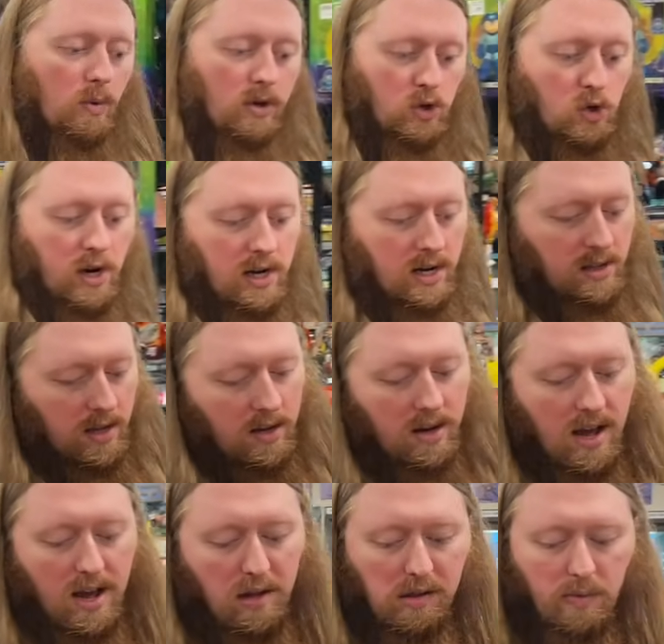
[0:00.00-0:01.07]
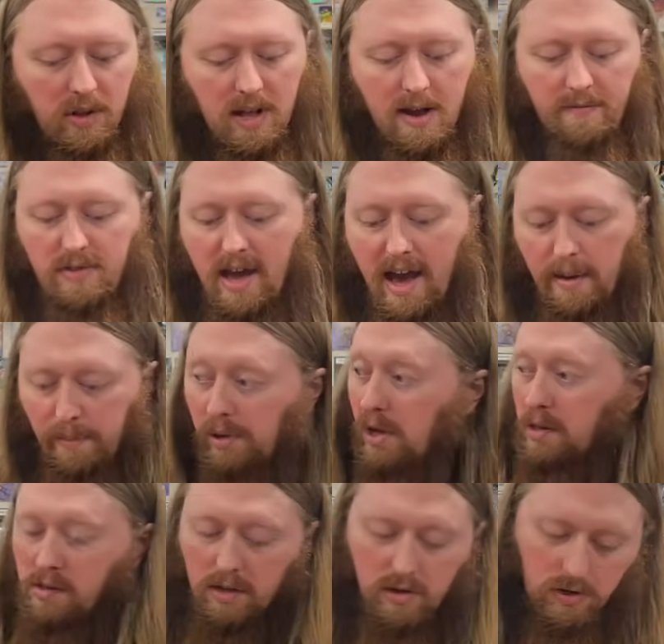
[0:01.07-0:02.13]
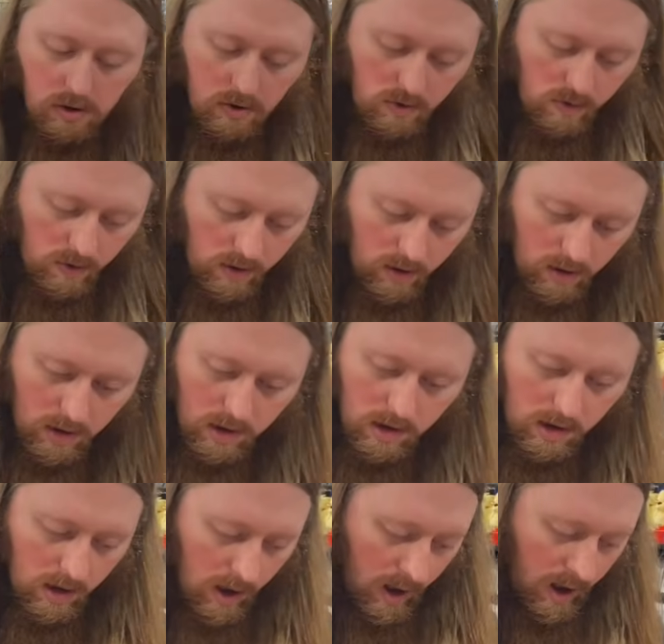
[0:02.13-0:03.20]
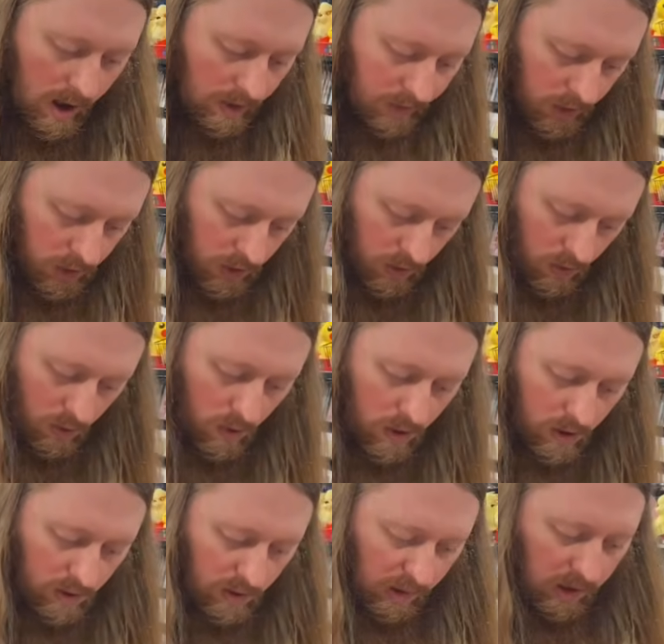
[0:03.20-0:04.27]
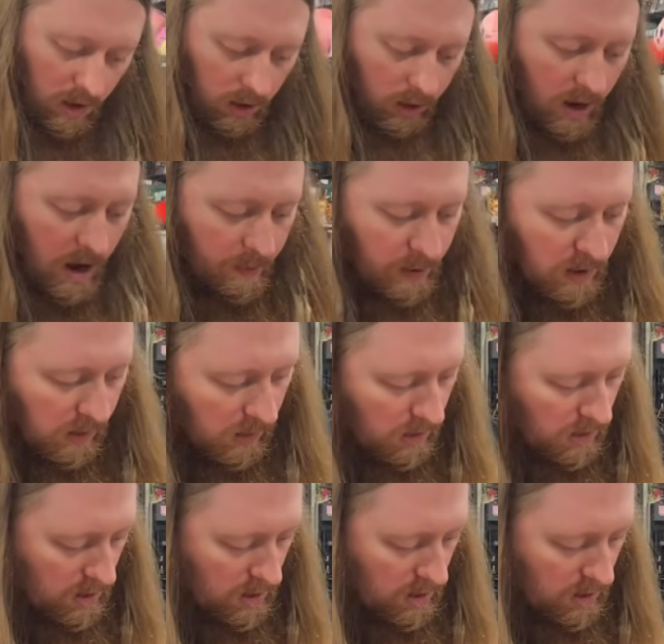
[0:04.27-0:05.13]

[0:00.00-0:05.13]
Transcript: one traded in today, so we'll have that plus the two, uh, the two sealed copies.